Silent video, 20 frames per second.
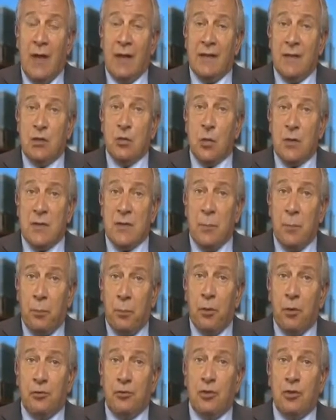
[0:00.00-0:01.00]
And it was
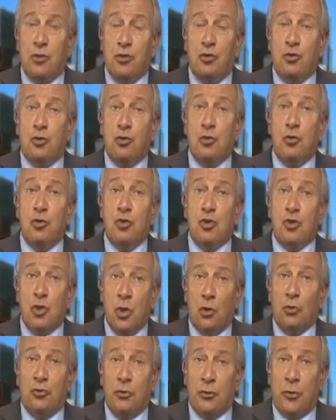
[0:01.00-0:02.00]
important to
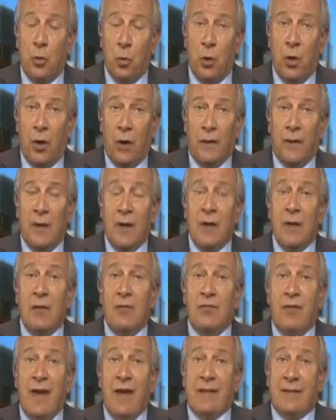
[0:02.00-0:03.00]
show to the world
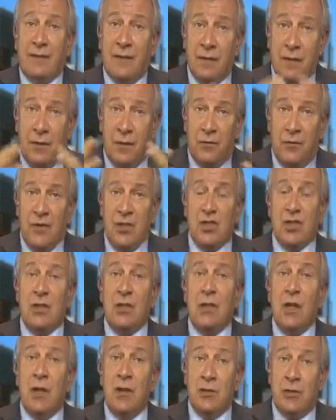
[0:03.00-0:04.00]
that the
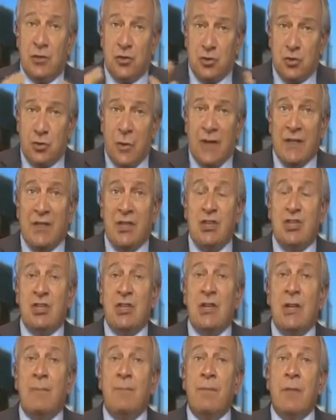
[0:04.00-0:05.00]
vision, the
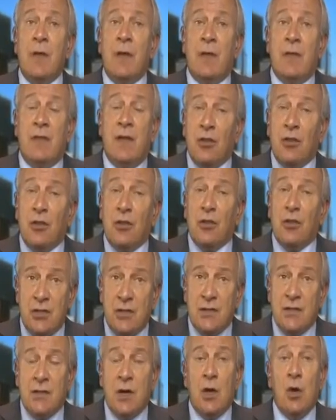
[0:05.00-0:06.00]
strategy, the
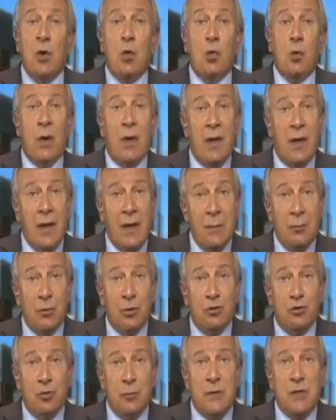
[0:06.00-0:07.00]
convictions were
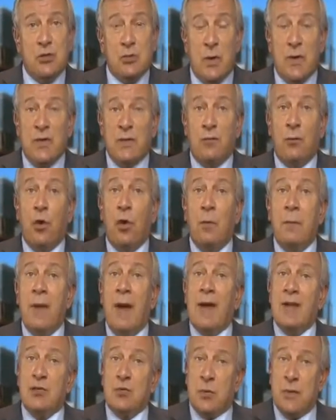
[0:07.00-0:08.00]
able to be transformed
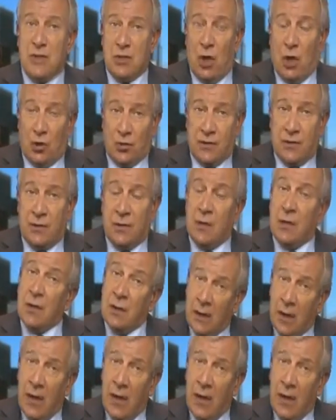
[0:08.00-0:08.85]
as results.